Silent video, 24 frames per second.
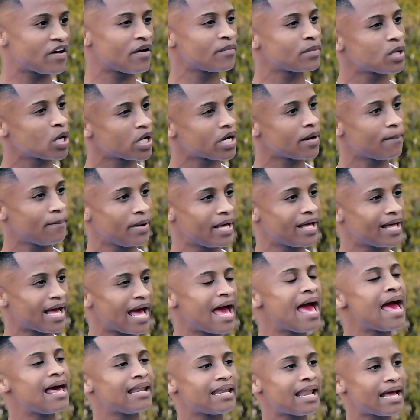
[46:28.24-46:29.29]
I'm not a big guy.
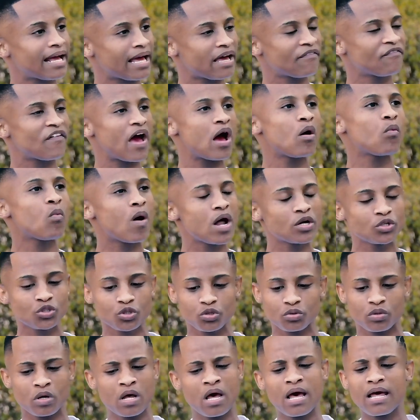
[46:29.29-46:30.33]
Like, if I want
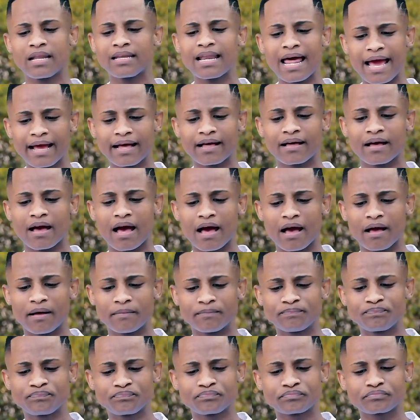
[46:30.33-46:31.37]
to, like,
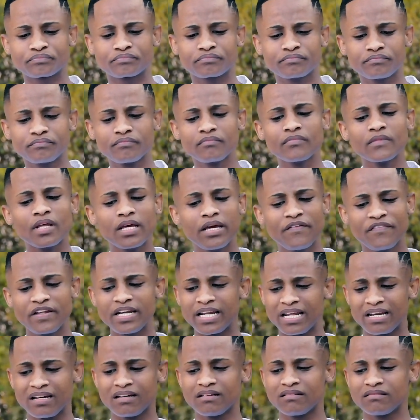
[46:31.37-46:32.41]
even
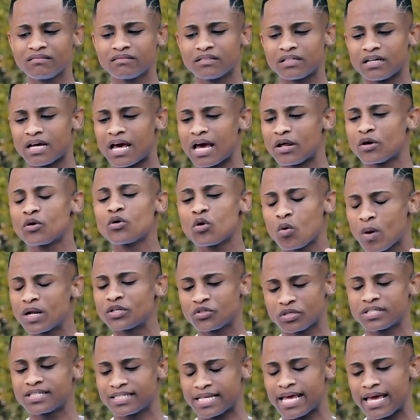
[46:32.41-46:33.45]
in, I don't know what
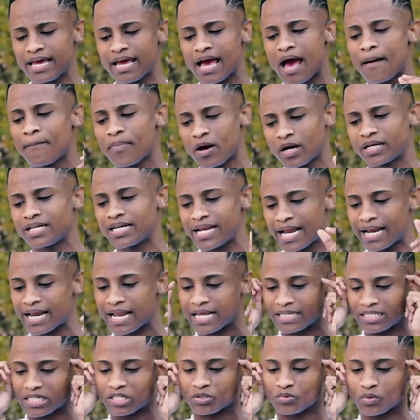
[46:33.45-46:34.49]
to say about it, and
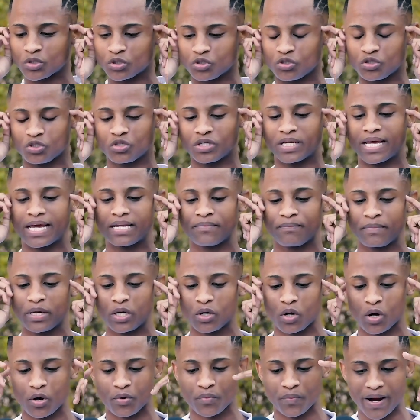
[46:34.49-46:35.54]
I just want you to get me
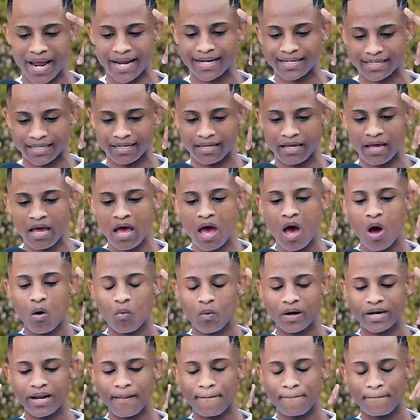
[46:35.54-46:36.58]
correct.
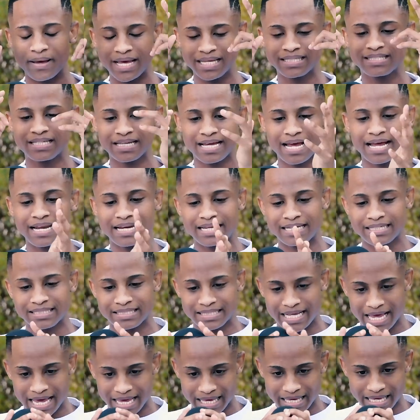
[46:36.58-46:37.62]
What I'm basically
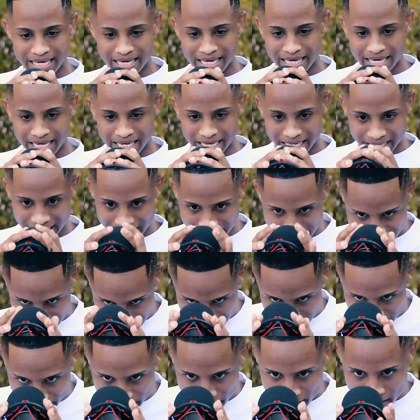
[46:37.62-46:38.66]
saying is,
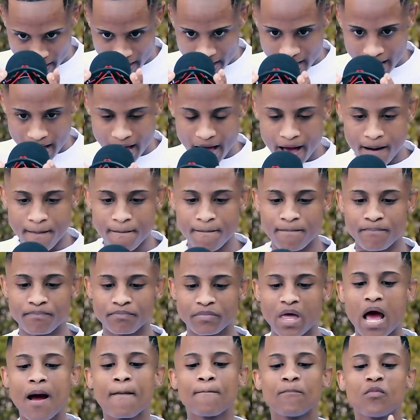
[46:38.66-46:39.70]
I'm
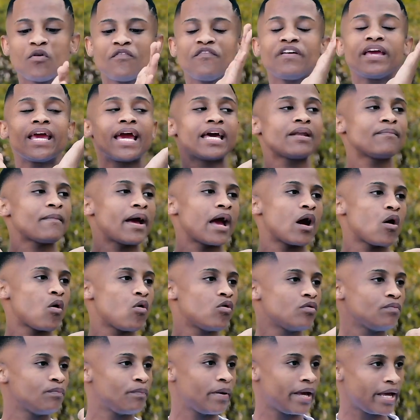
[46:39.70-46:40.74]
moving at my
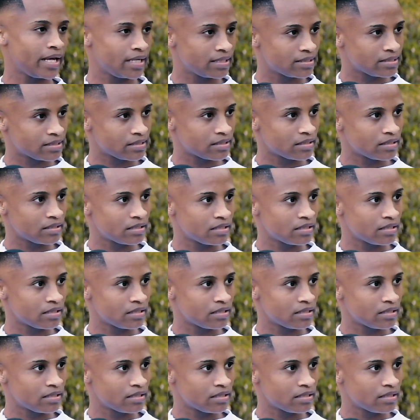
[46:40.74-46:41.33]
own pace.